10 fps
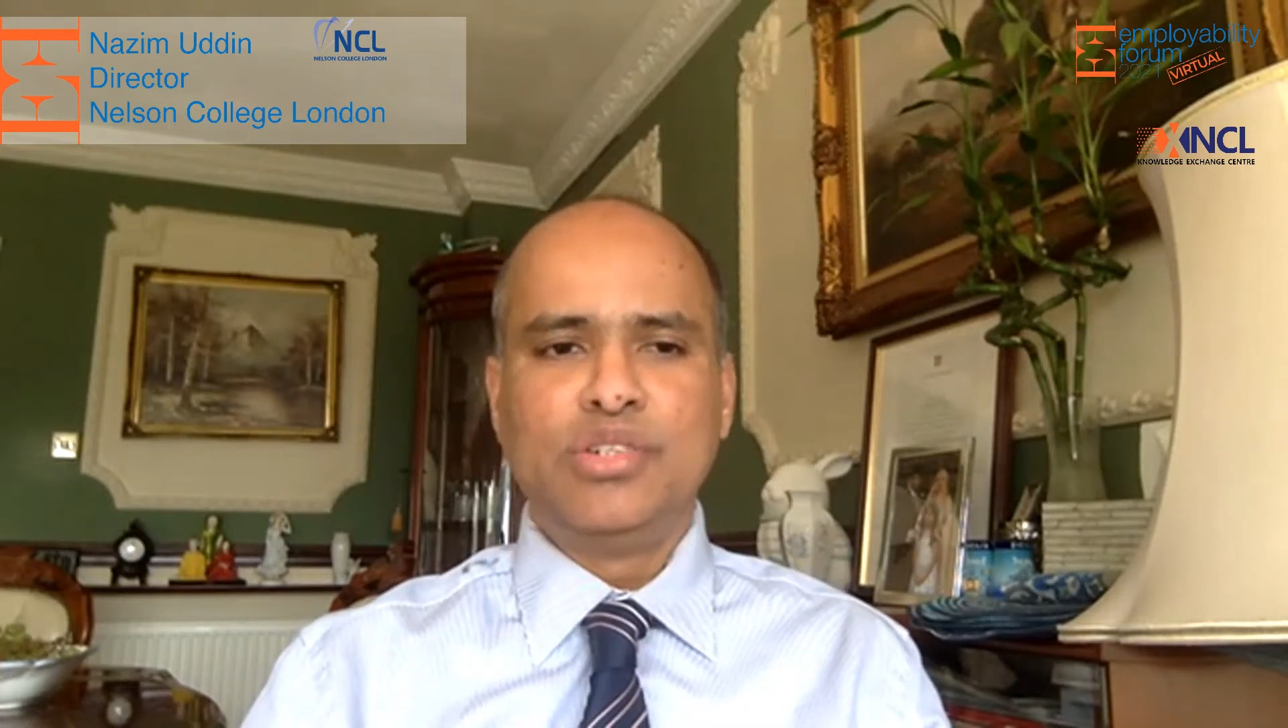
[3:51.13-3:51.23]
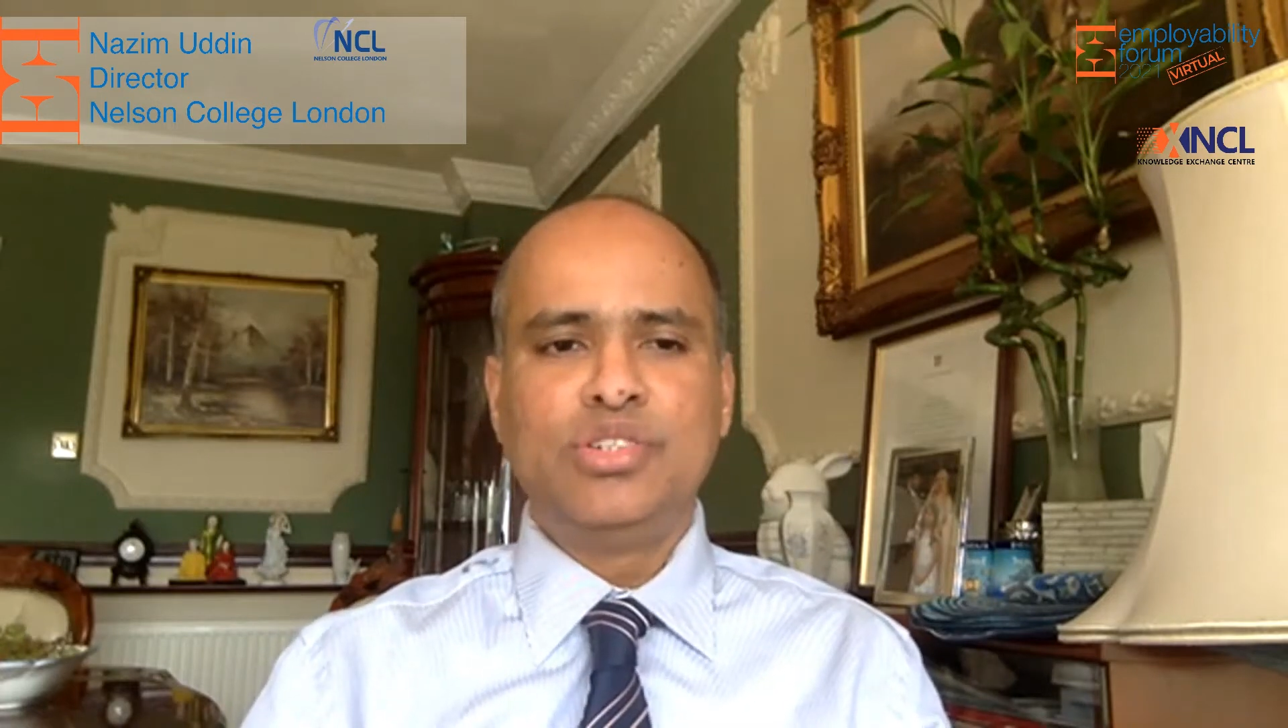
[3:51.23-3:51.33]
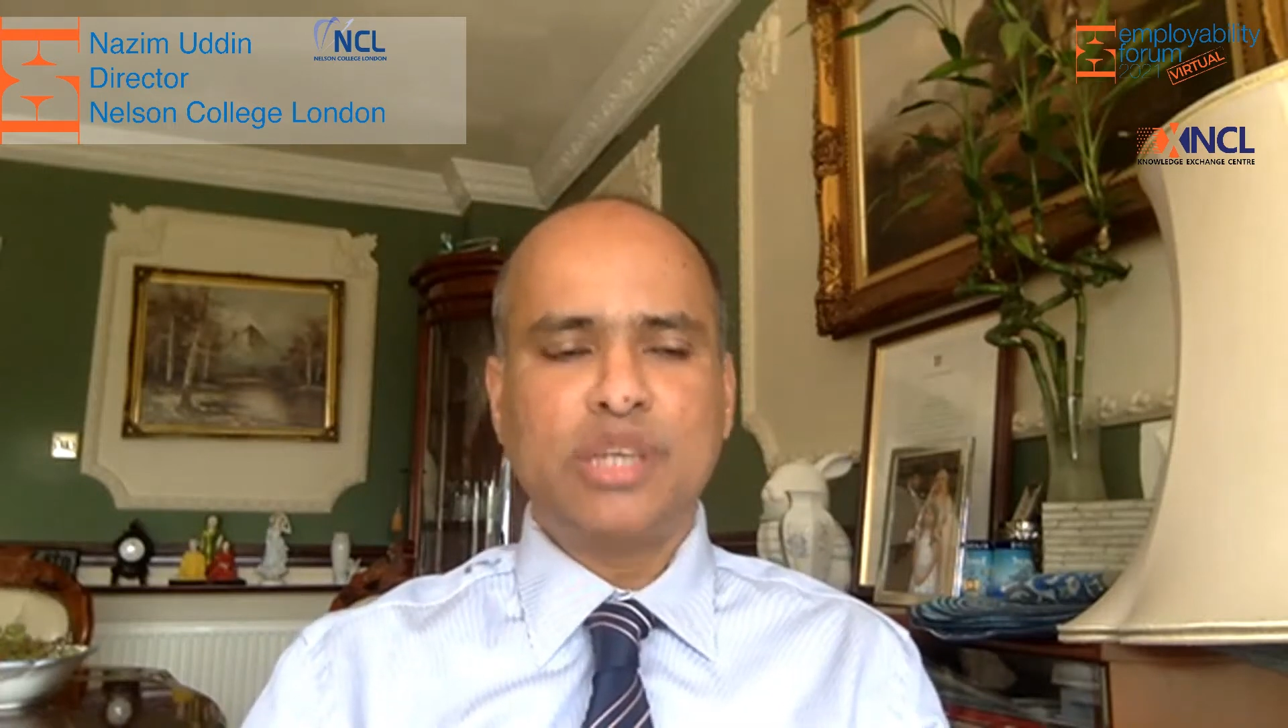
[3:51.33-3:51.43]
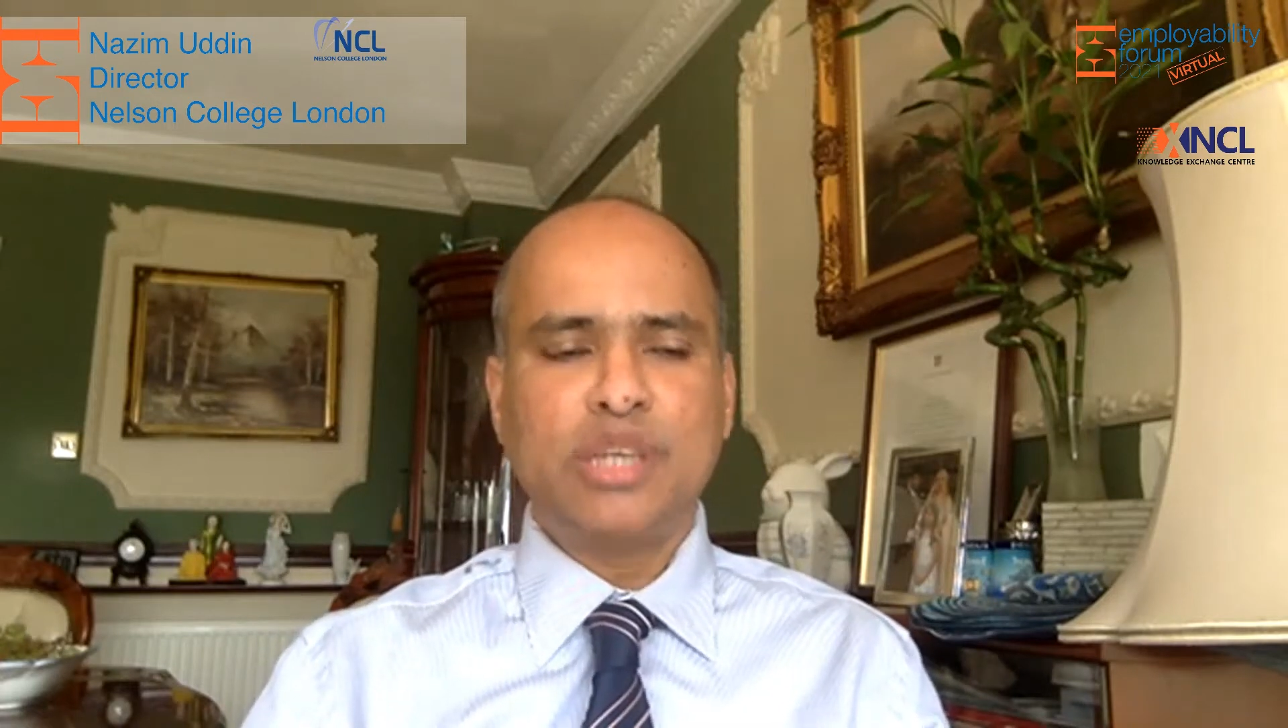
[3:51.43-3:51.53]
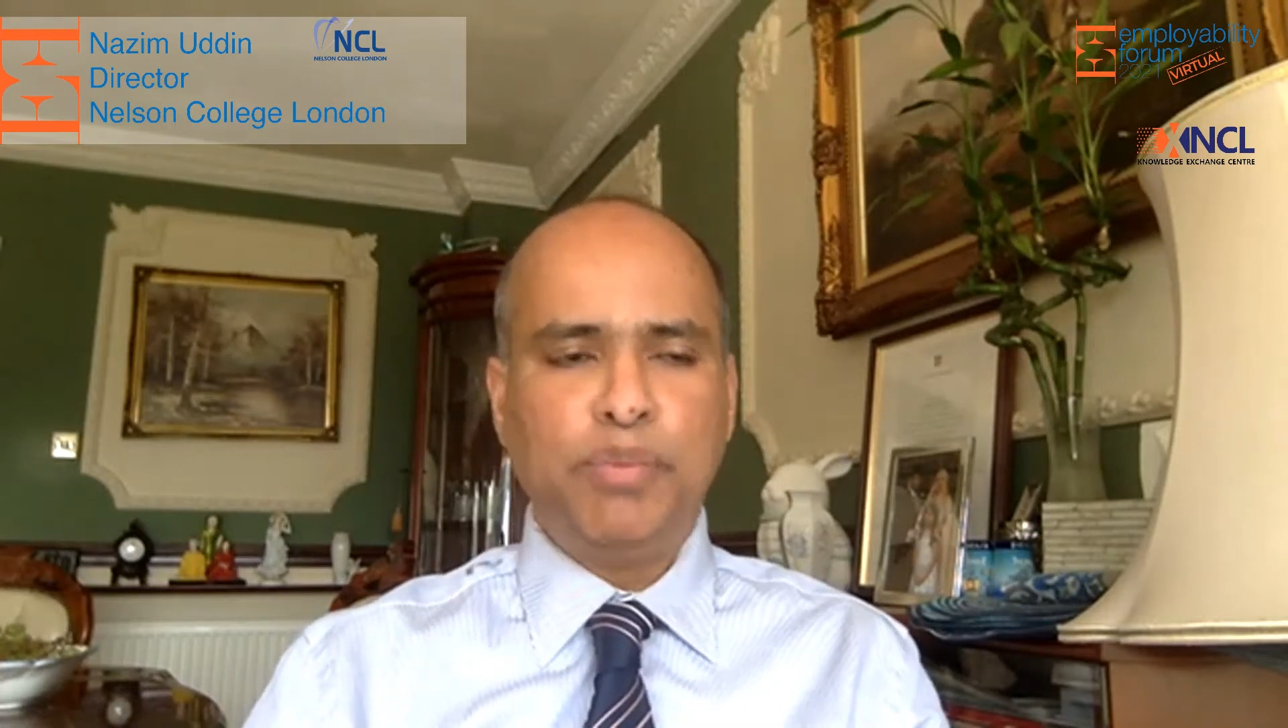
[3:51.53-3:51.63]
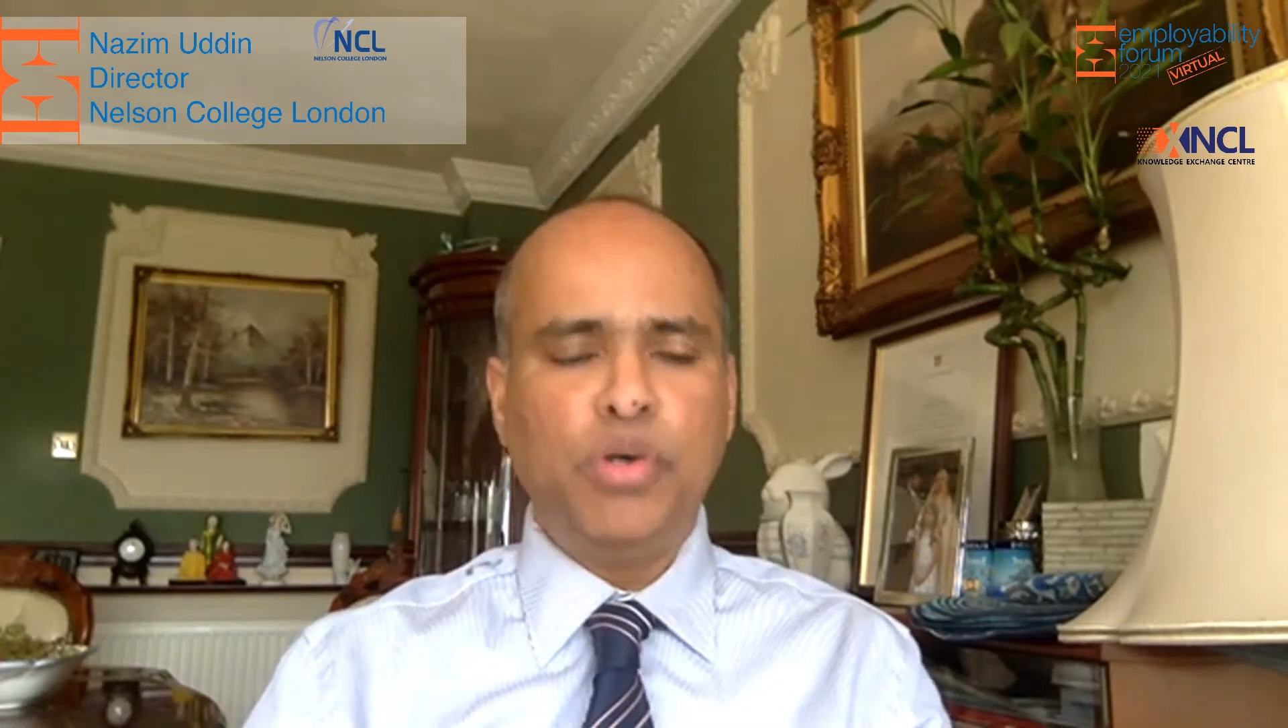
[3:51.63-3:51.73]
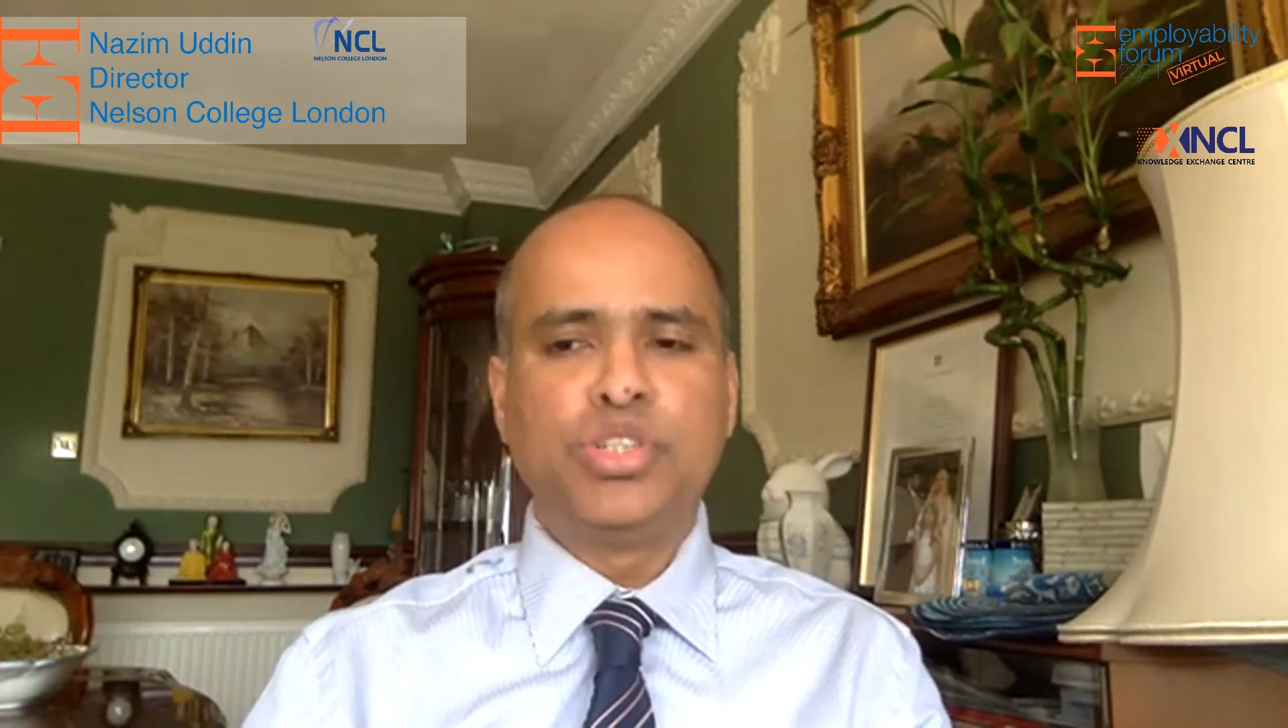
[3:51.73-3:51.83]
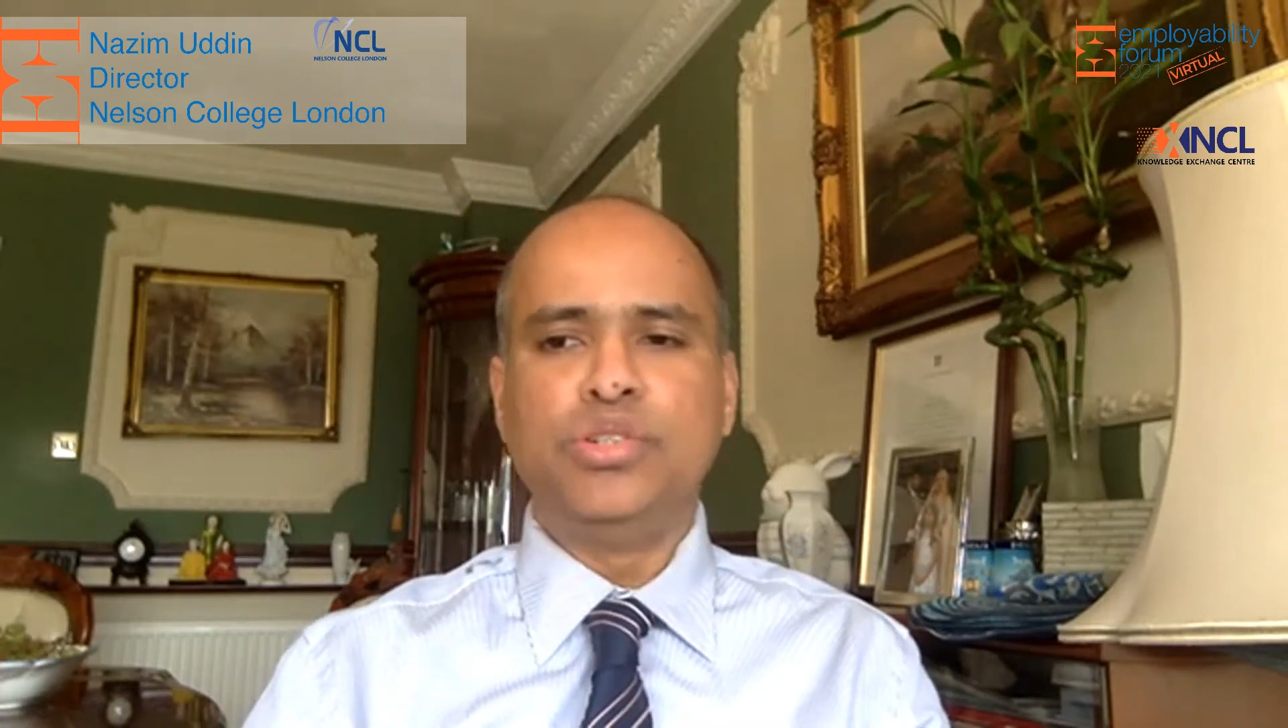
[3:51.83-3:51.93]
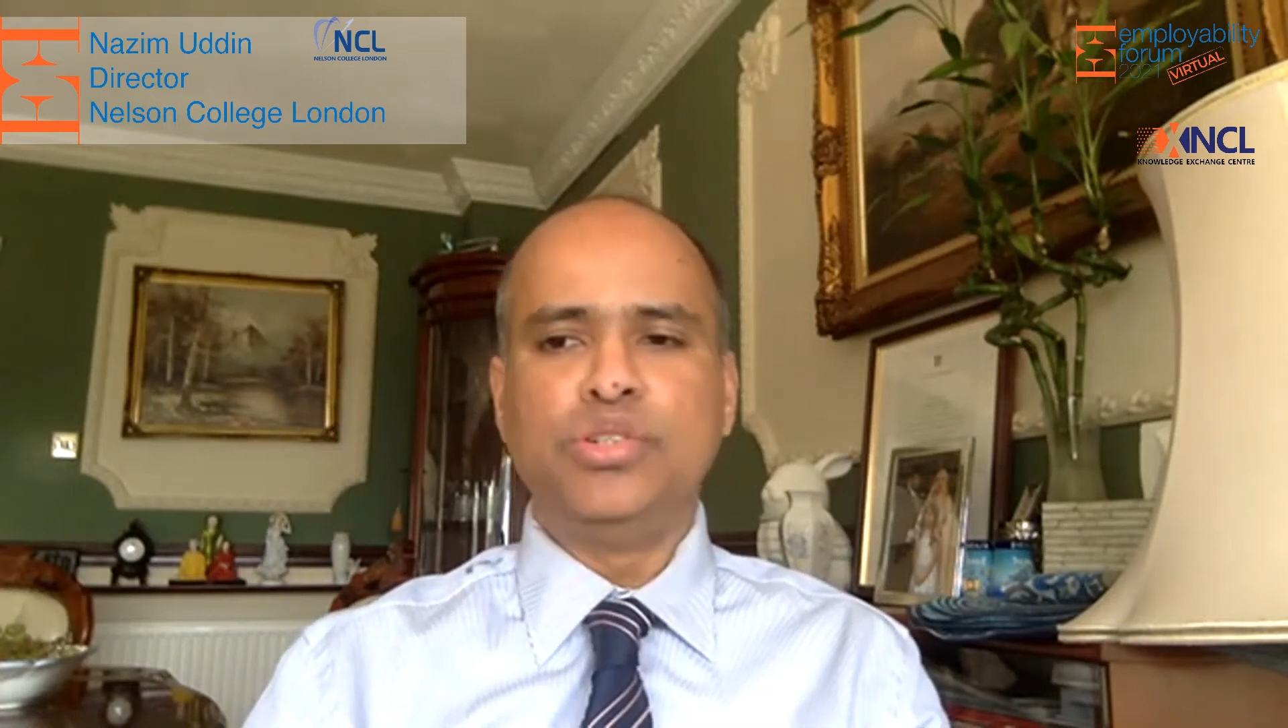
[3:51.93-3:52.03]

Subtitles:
to support